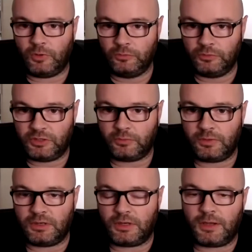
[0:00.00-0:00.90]
only
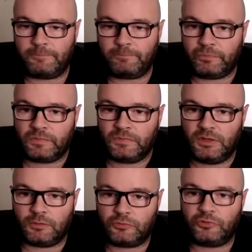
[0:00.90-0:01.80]
doing
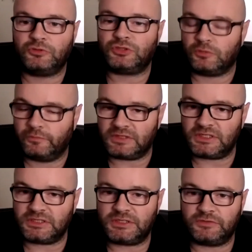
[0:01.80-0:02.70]
crucial
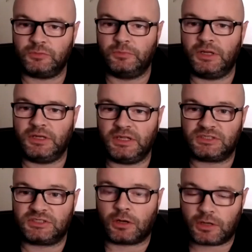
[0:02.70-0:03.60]
visits. If somebody needs
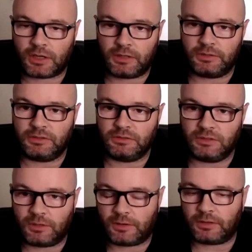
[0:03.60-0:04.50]
stock out,
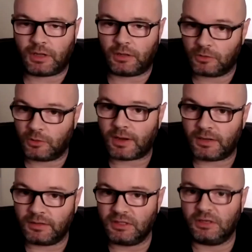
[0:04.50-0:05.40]
I'll go
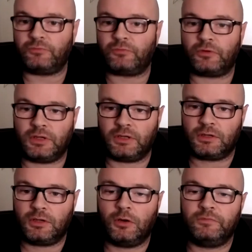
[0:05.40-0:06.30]
out and deliver it in a
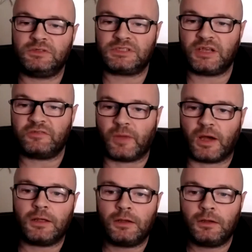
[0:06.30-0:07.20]
COVID safe
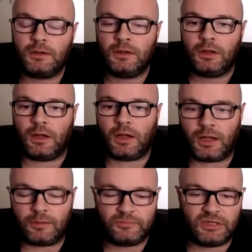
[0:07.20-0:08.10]
manner.
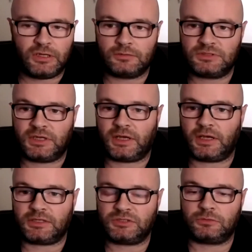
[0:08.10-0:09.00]
Today
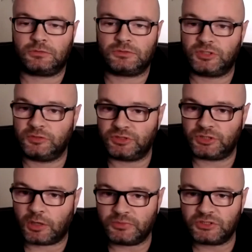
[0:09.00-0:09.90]
I saw 2
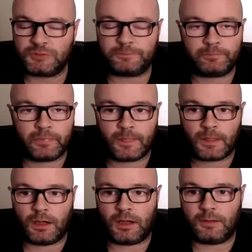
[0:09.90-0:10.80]
shops,
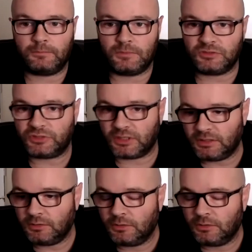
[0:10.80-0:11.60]
literally